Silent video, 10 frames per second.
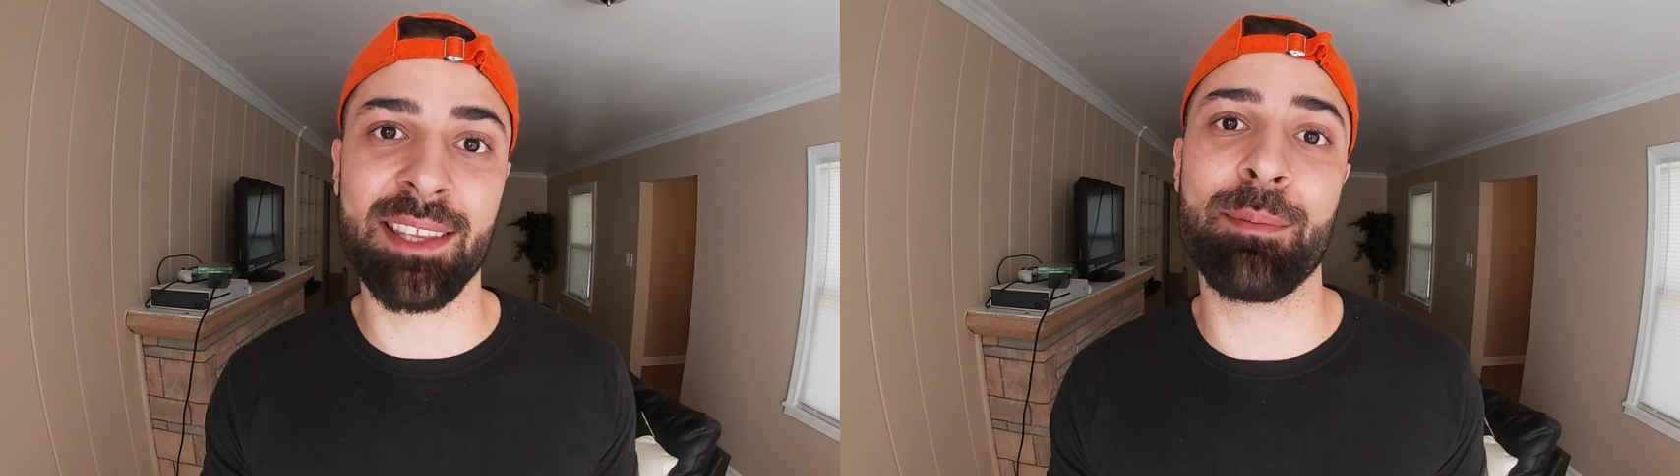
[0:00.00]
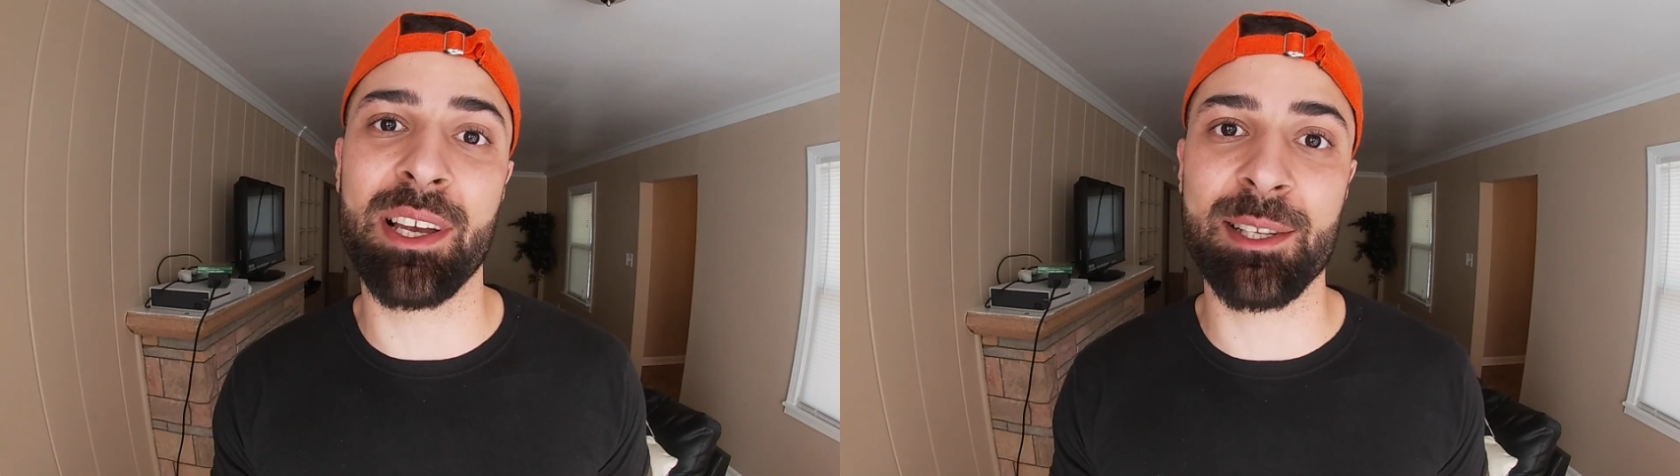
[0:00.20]

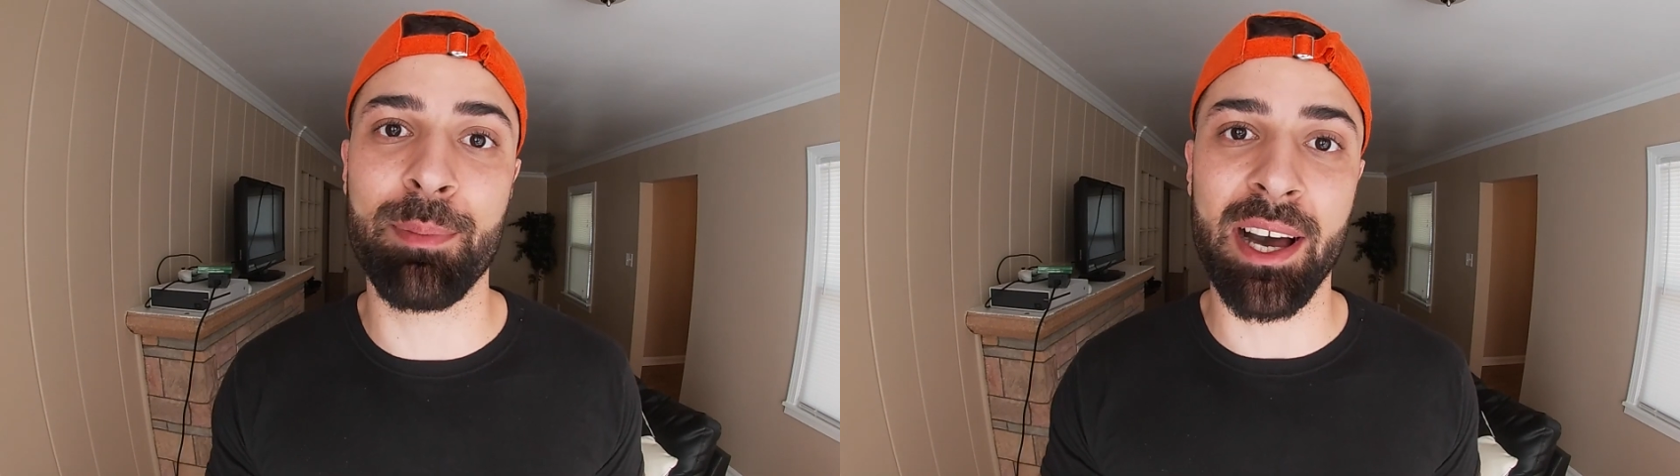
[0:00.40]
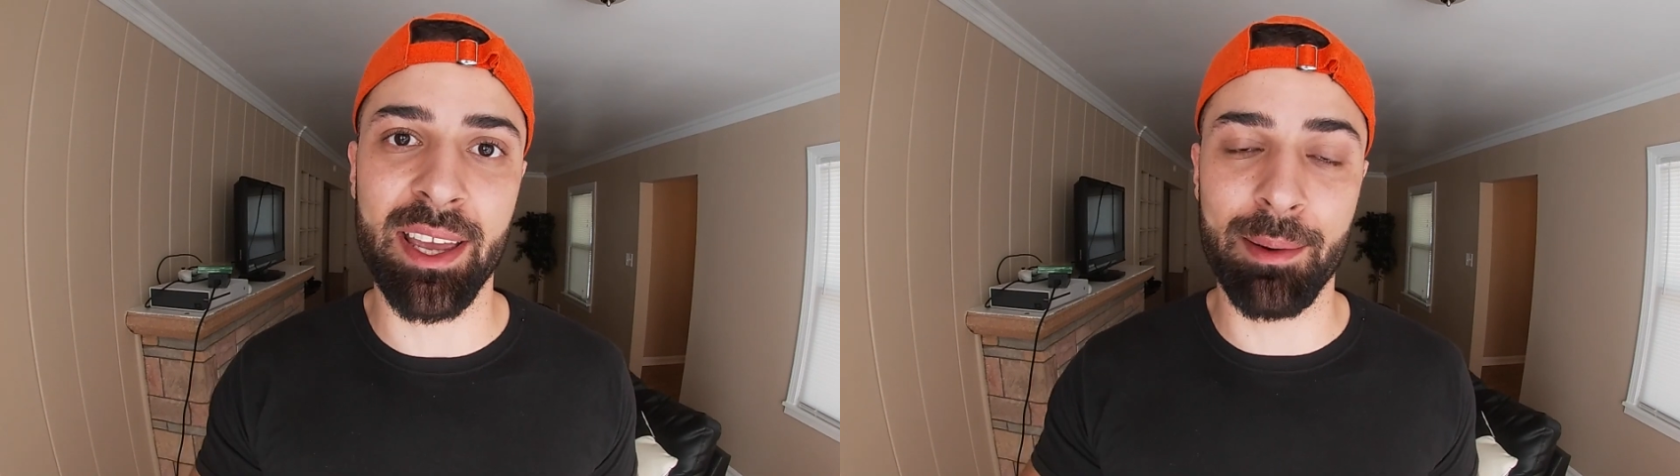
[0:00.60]
to Best
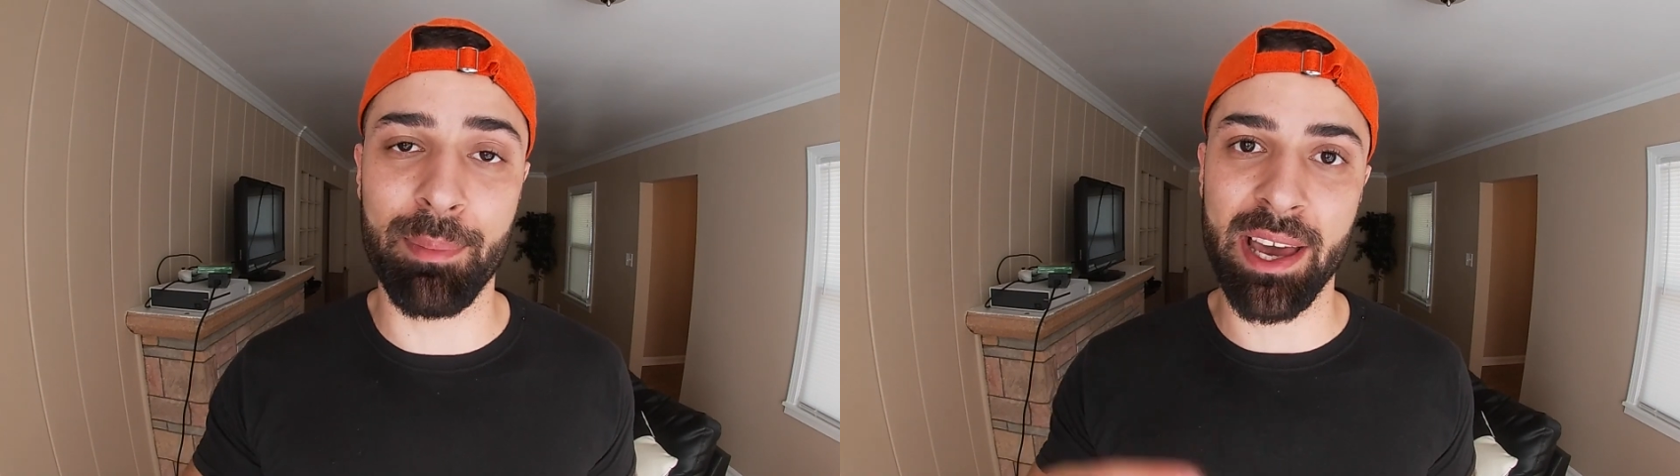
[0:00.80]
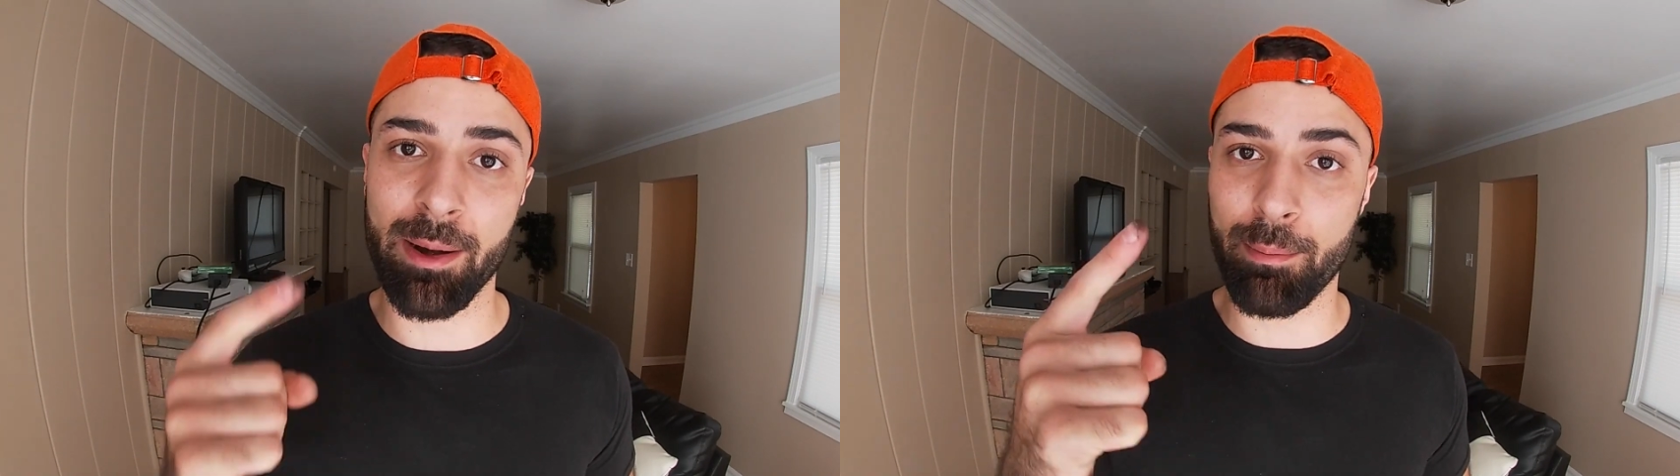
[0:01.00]
Buy and
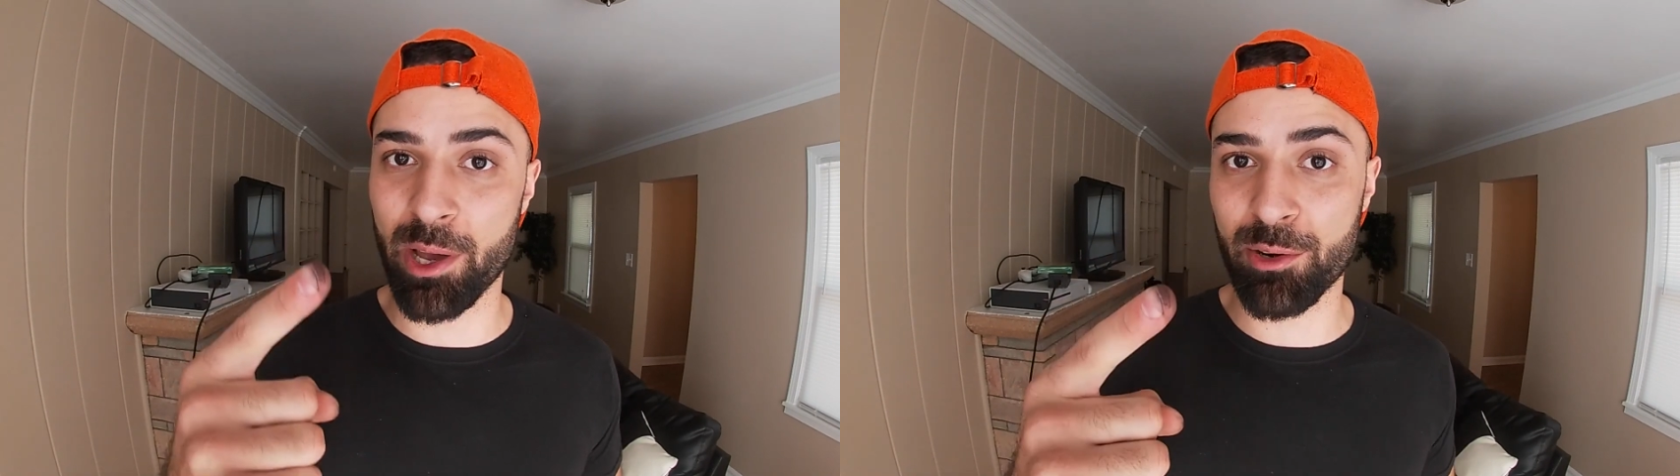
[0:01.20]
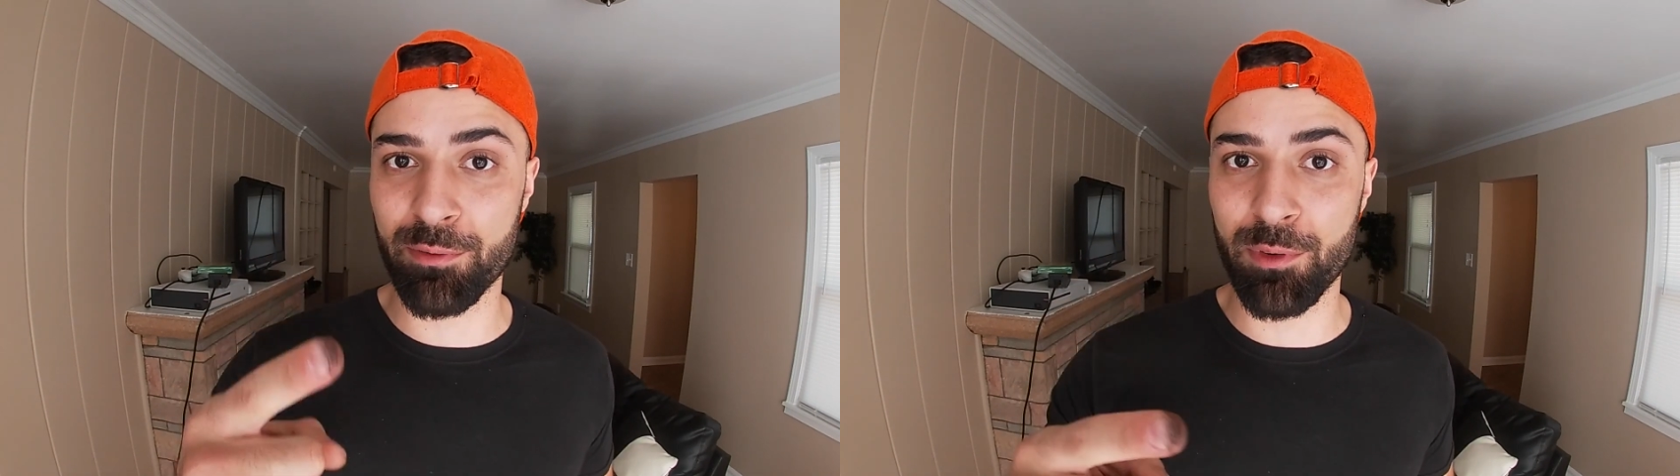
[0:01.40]
buy a
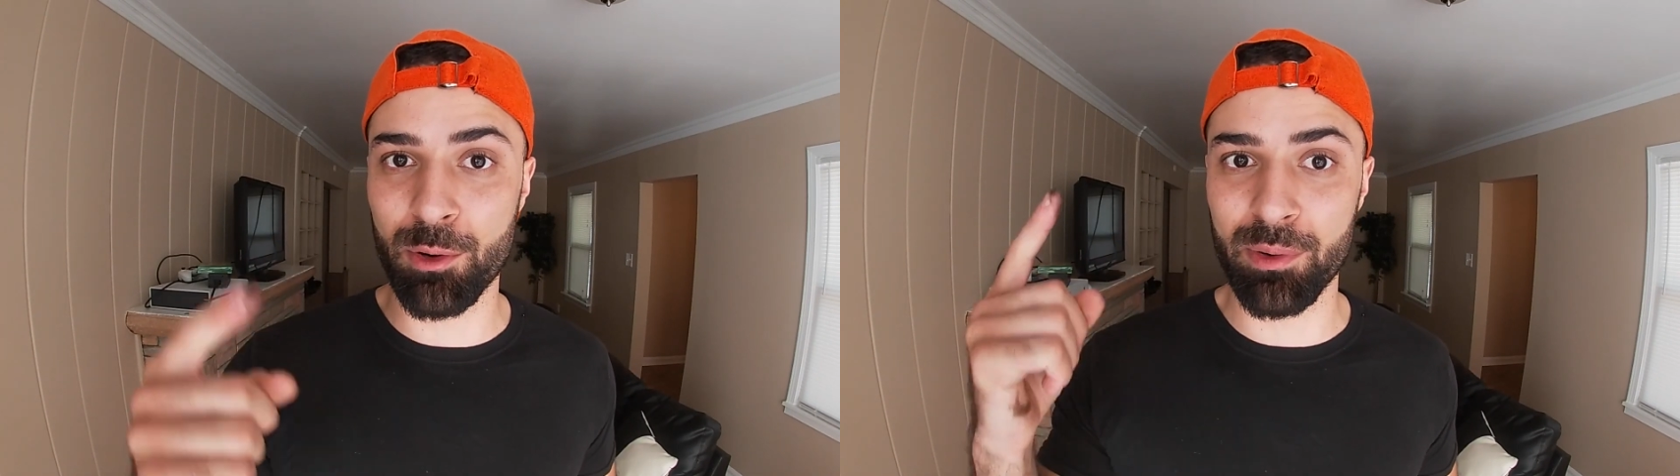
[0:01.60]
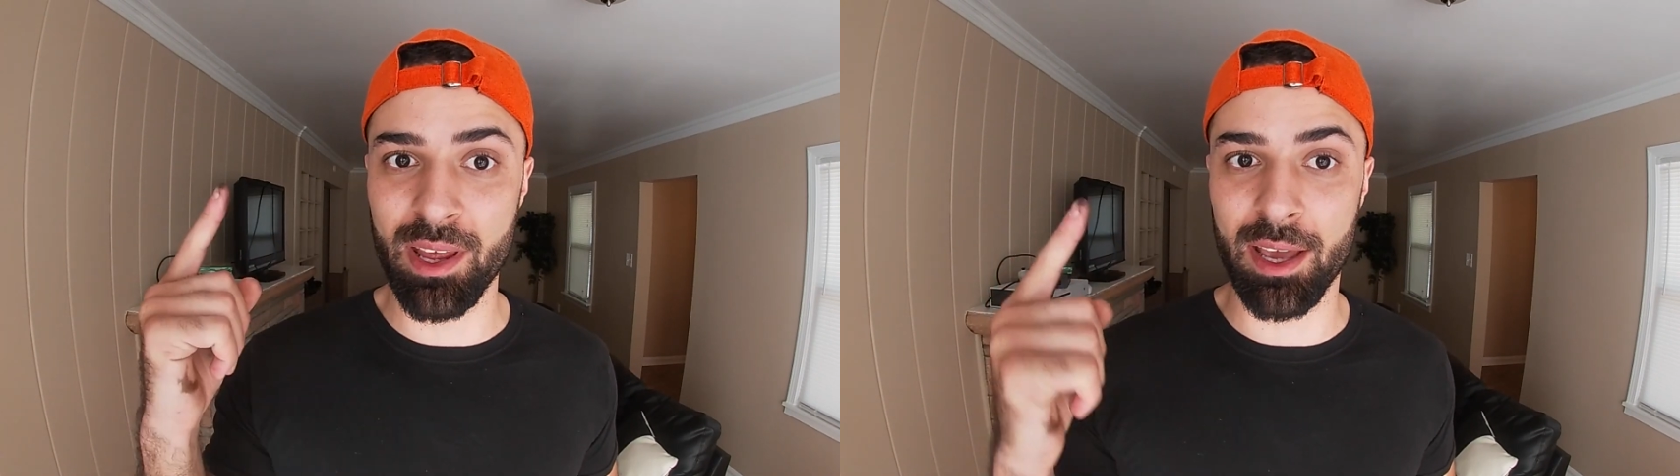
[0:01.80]
microphone